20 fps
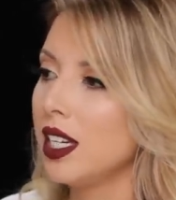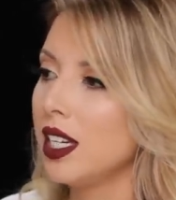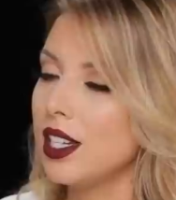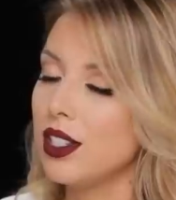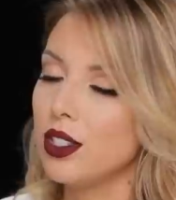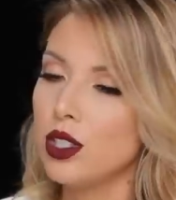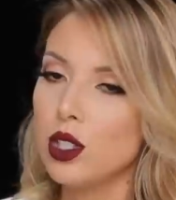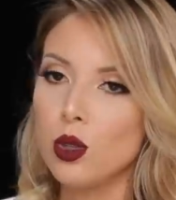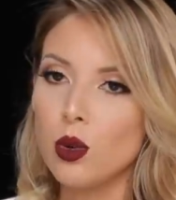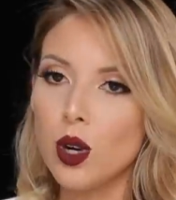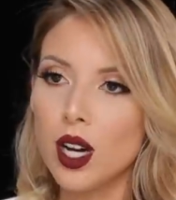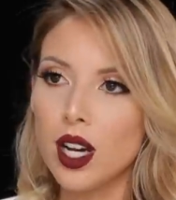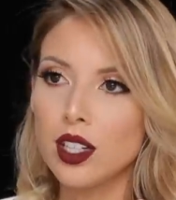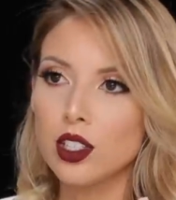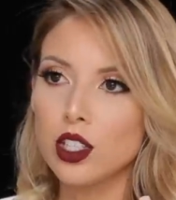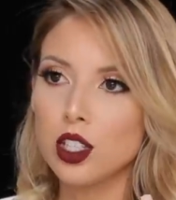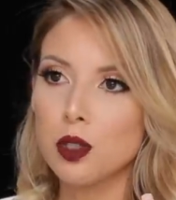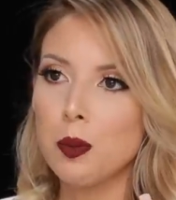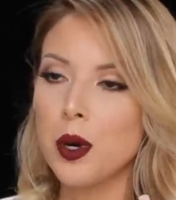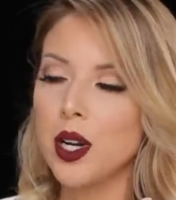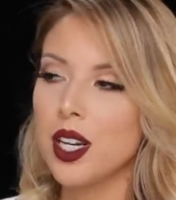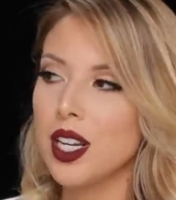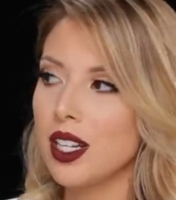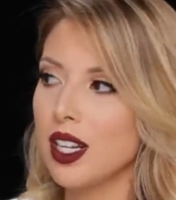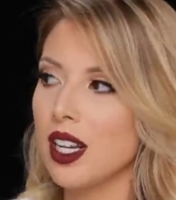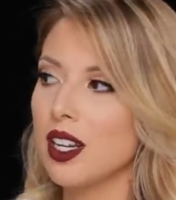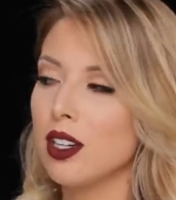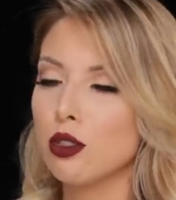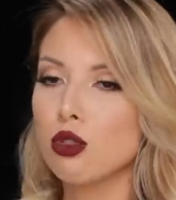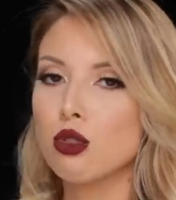is you uh, just put it
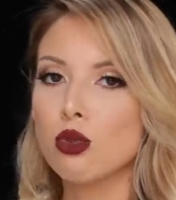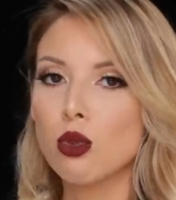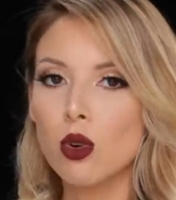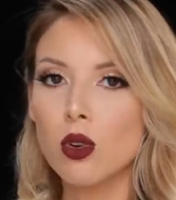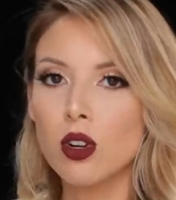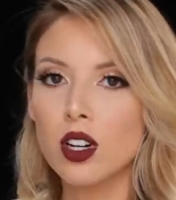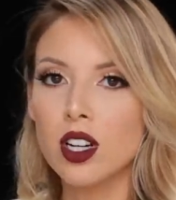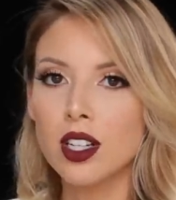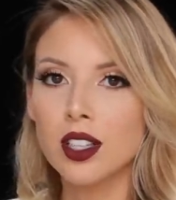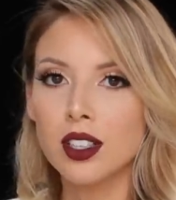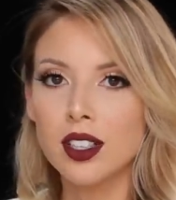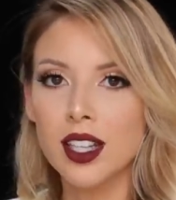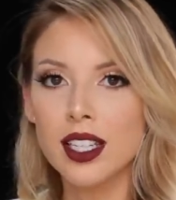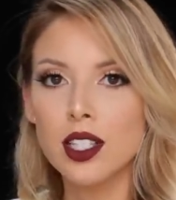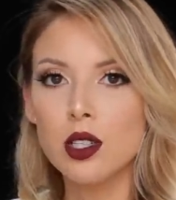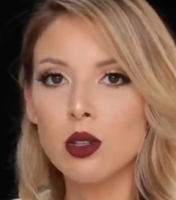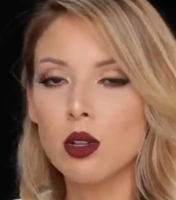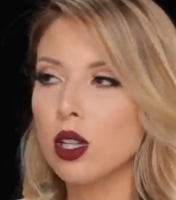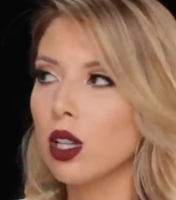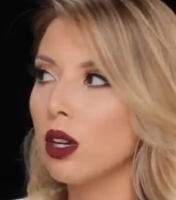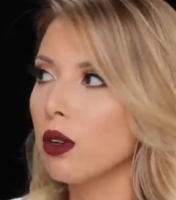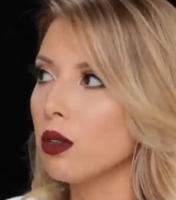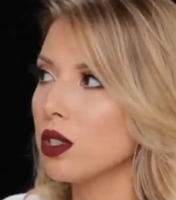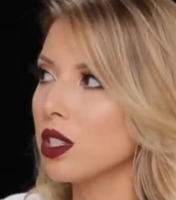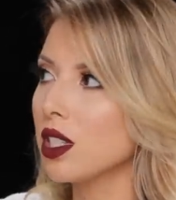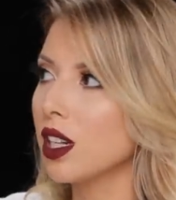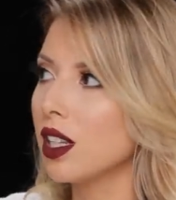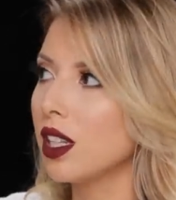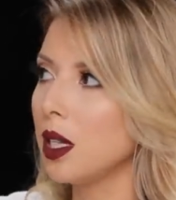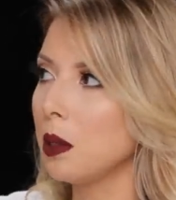in a drawer, like you
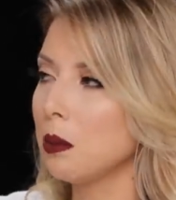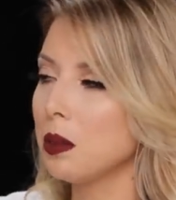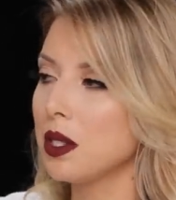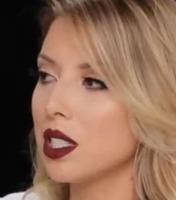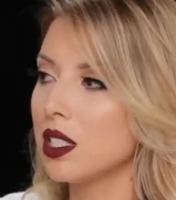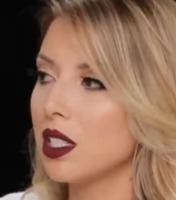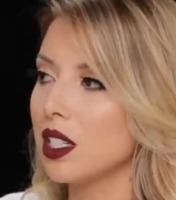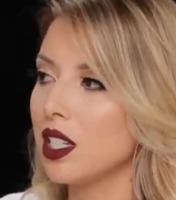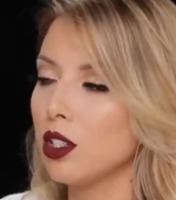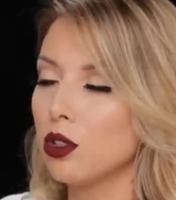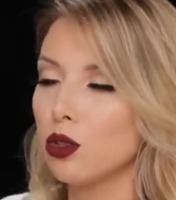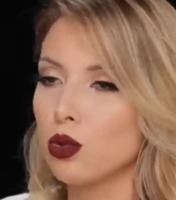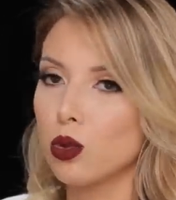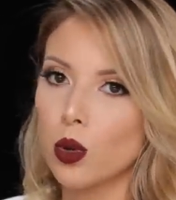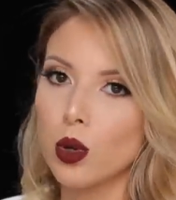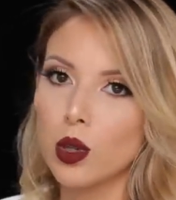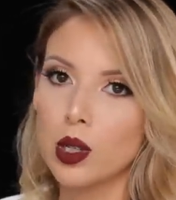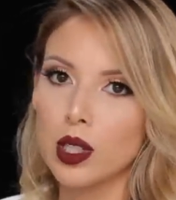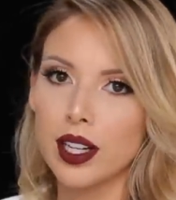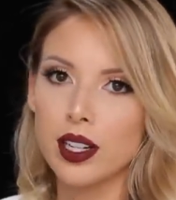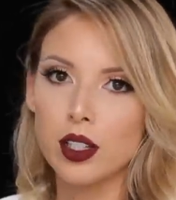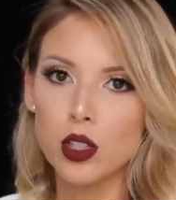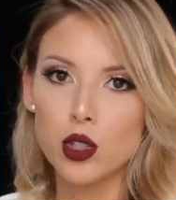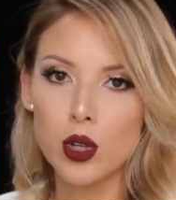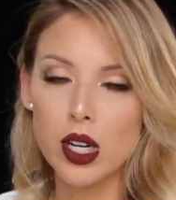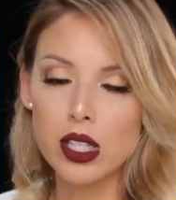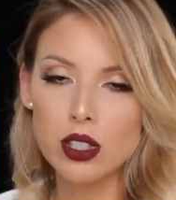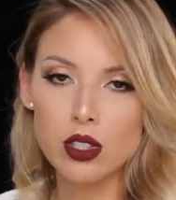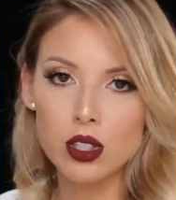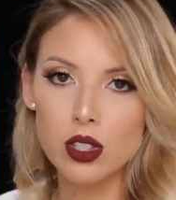close the clips in a drawer, like a
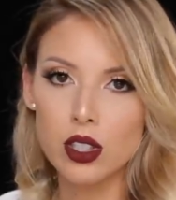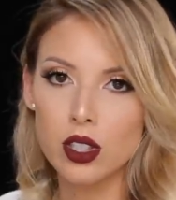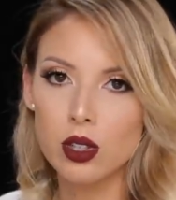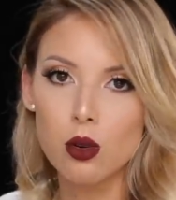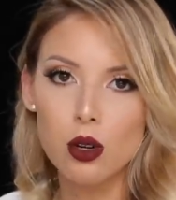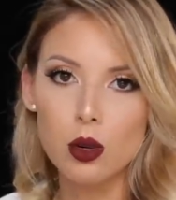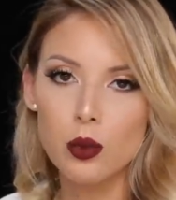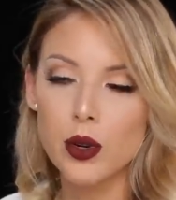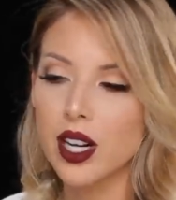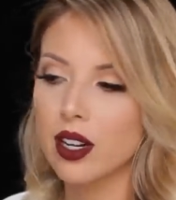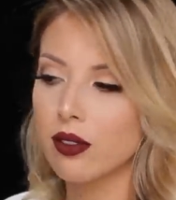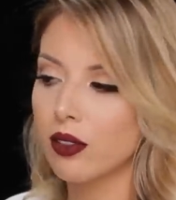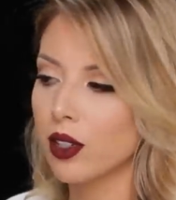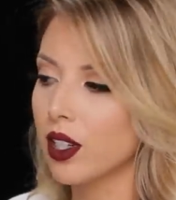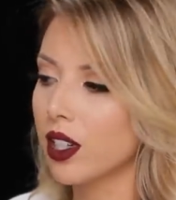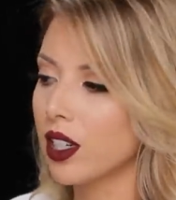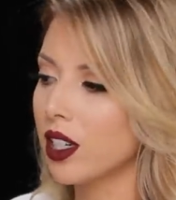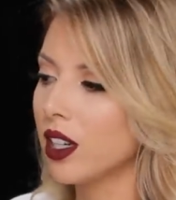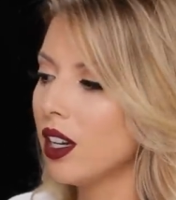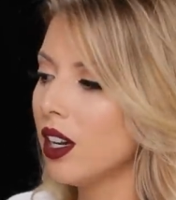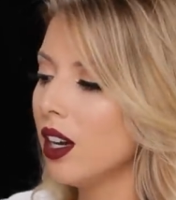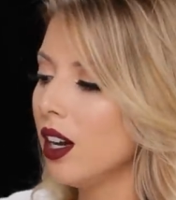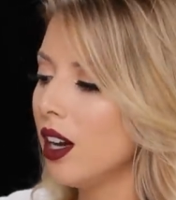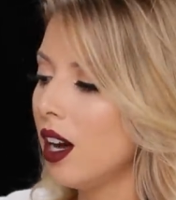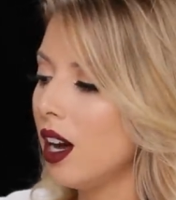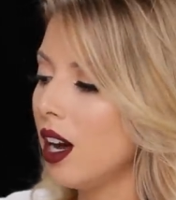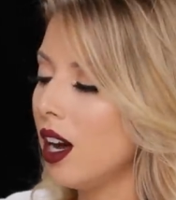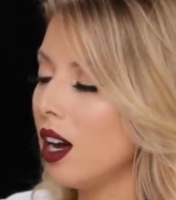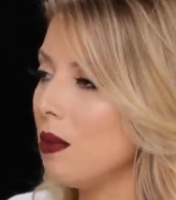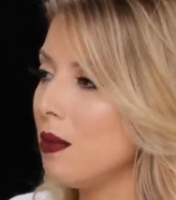dresser or whatever,
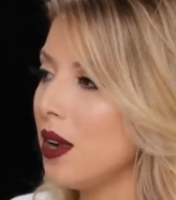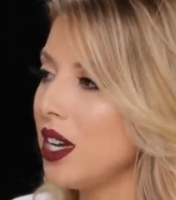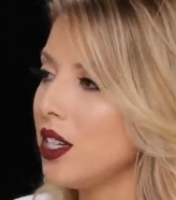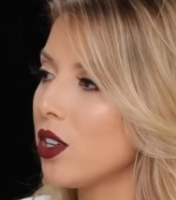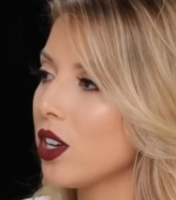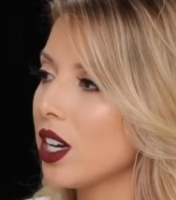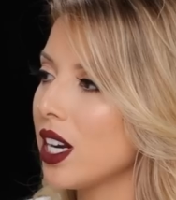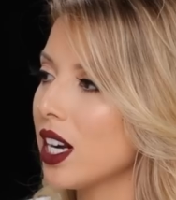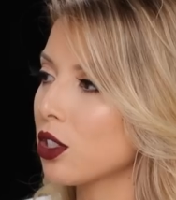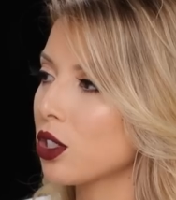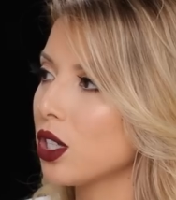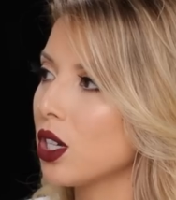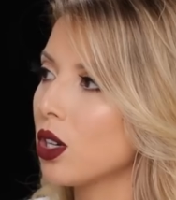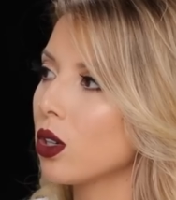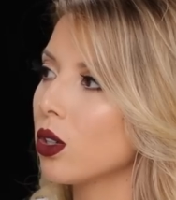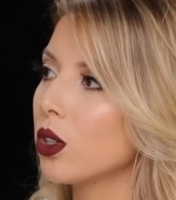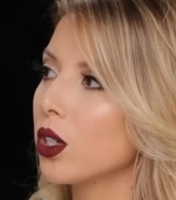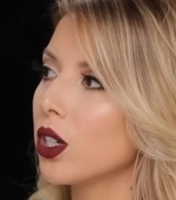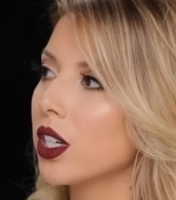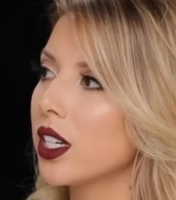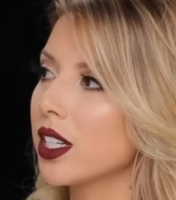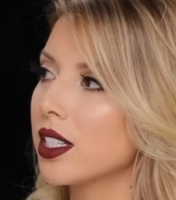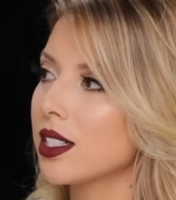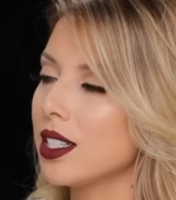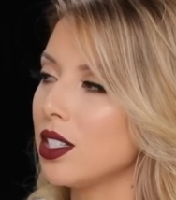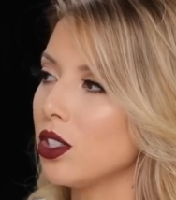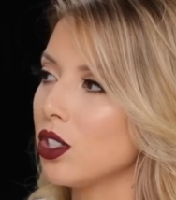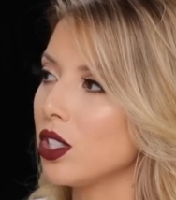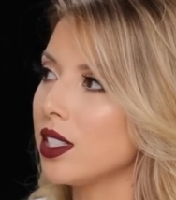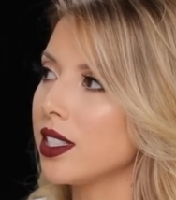um, and you can actually curl your
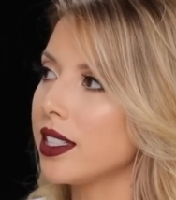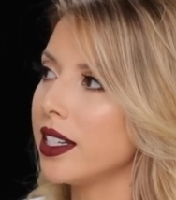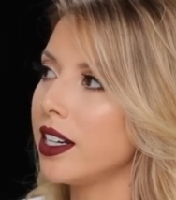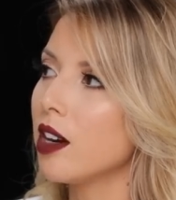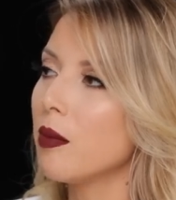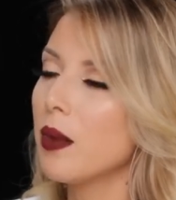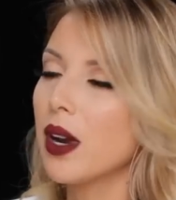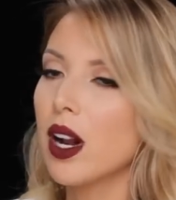extensions there.